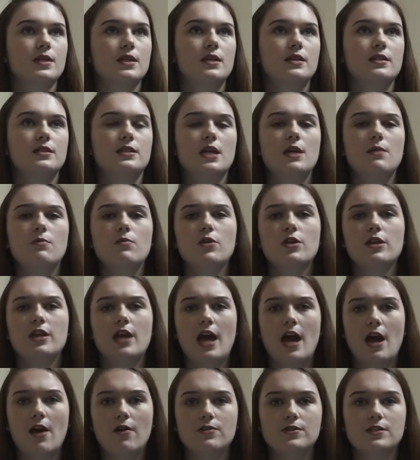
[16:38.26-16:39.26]
Same with
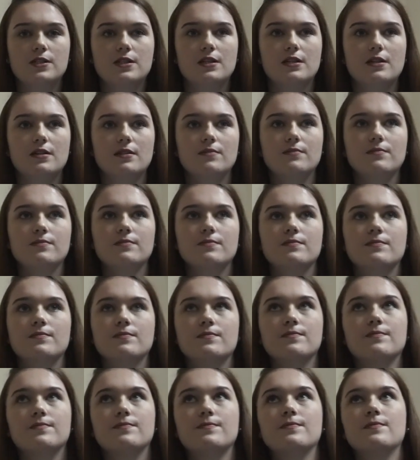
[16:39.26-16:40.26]
housing.
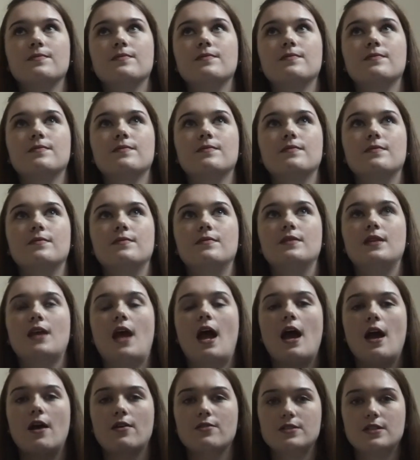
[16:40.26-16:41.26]
The
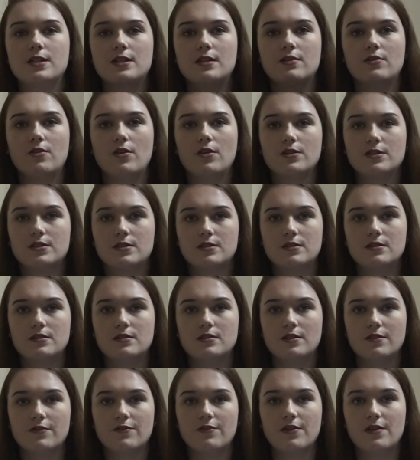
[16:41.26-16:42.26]
housing looks
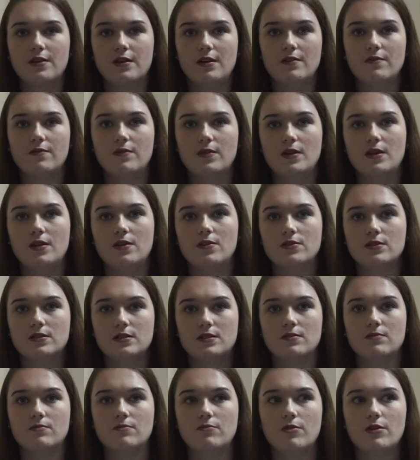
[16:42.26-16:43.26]
different in videos
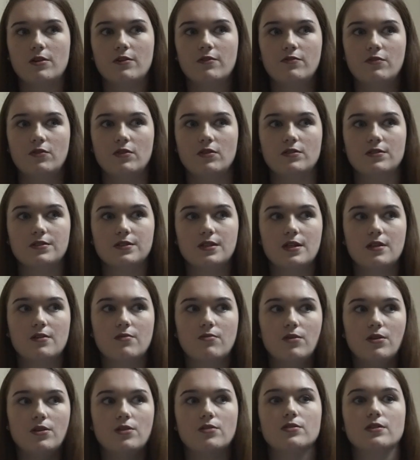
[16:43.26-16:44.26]
than what it feels like
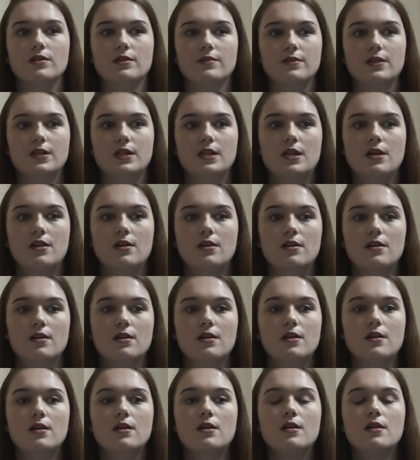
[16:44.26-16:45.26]
when you're living here.
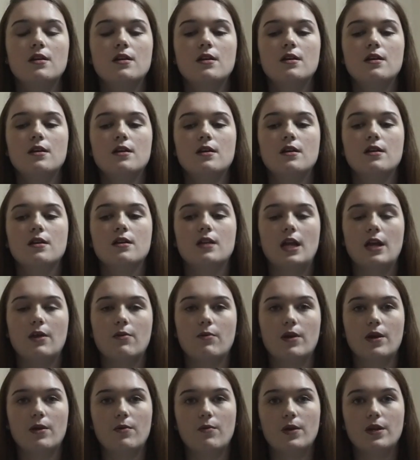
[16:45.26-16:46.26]
Like
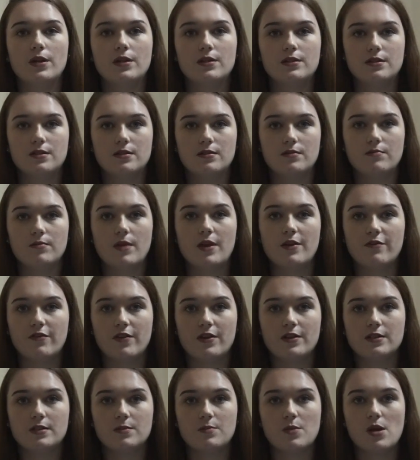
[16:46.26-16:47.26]
when I went into my
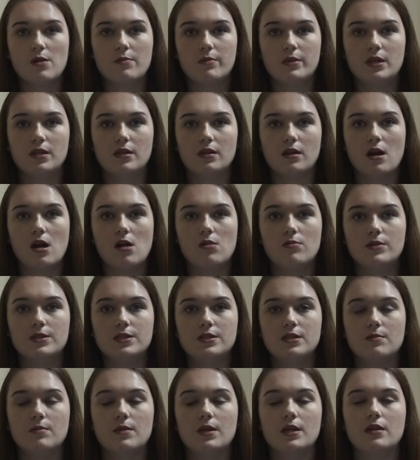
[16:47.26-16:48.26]
friend's apartment in the
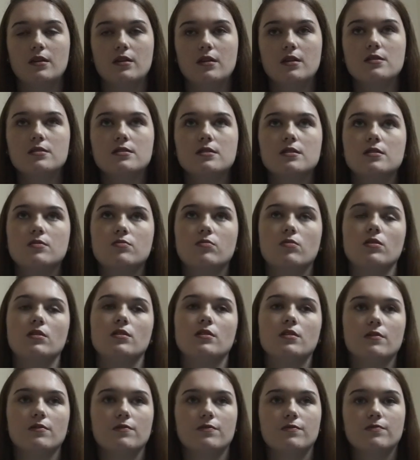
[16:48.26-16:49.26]
Commons, I'm like, this is what
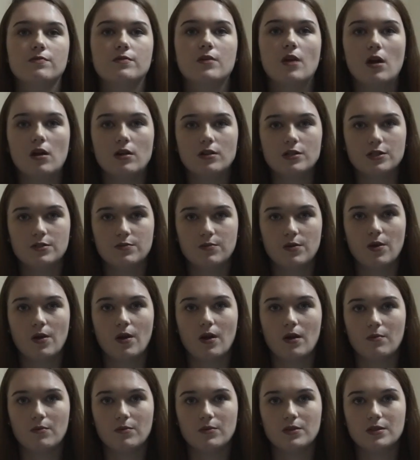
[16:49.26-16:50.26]
the college
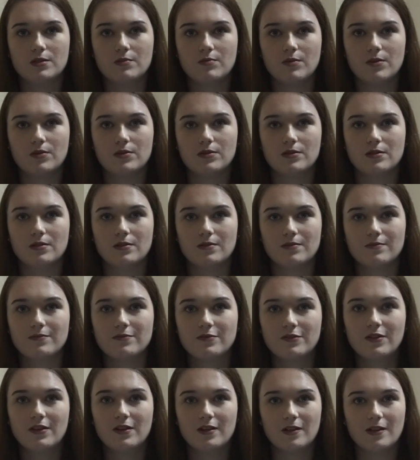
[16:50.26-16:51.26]
program was supposed to
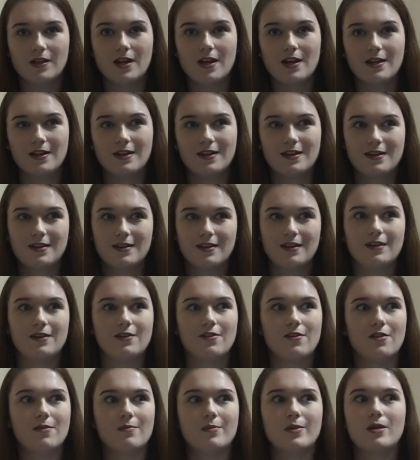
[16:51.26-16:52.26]
feel like. Like
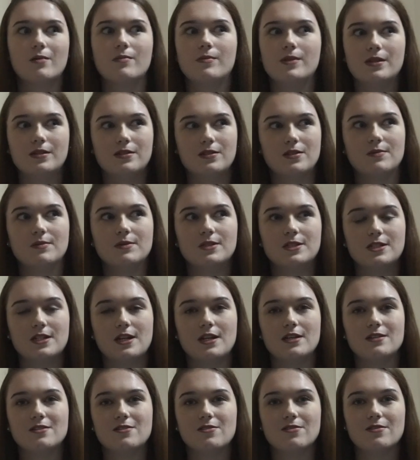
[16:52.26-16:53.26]
her apartment is so much
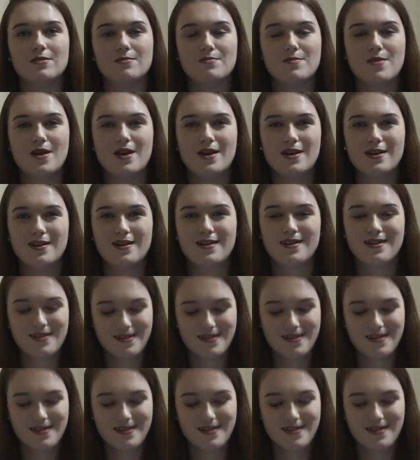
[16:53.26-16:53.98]
nicer than mine.